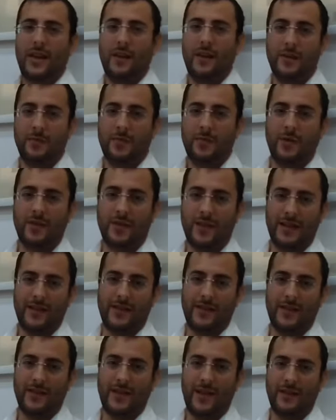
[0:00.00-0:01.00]
If the bore is
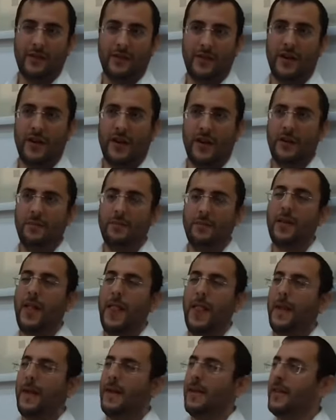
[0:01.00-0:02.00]
less than 10 tefachim,
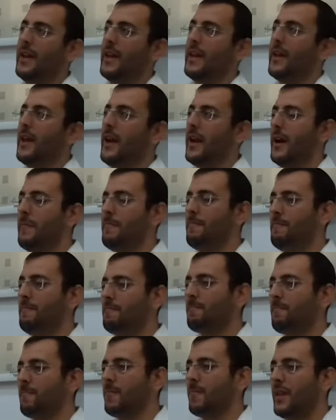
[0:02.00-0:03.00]
then
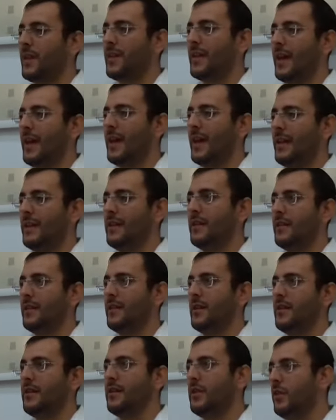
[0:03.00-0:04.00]
um,
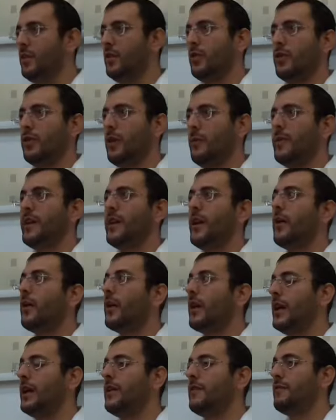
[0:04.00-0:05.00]
then there'll be no
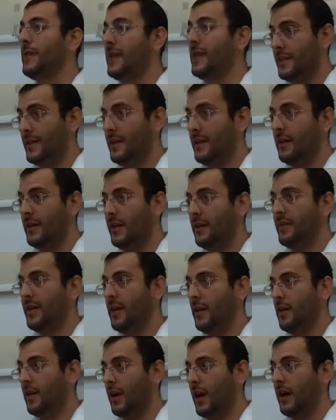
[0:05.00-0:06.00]
chiyuv misa. There'll be
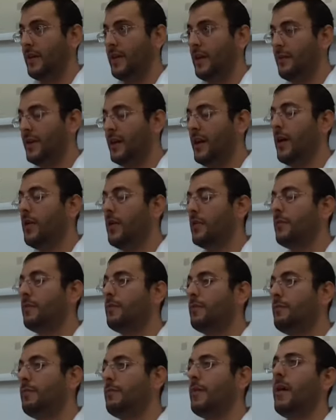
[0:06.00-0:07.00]
no there'll be no
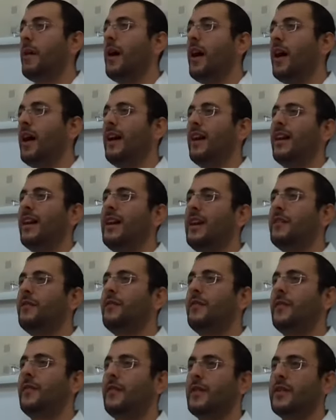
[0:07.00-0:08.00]
uh,
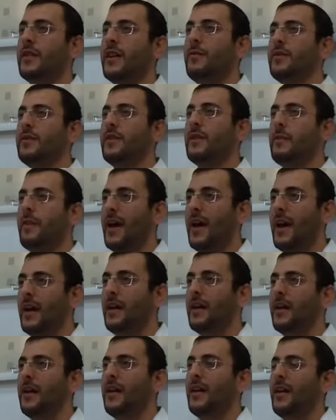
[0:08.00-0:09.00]
for someone to
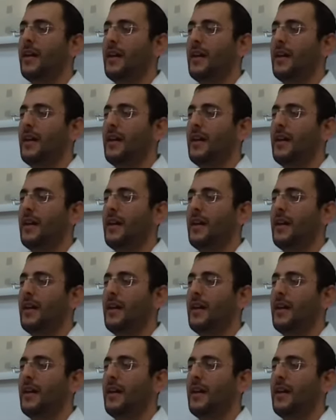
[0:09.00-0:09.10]
pay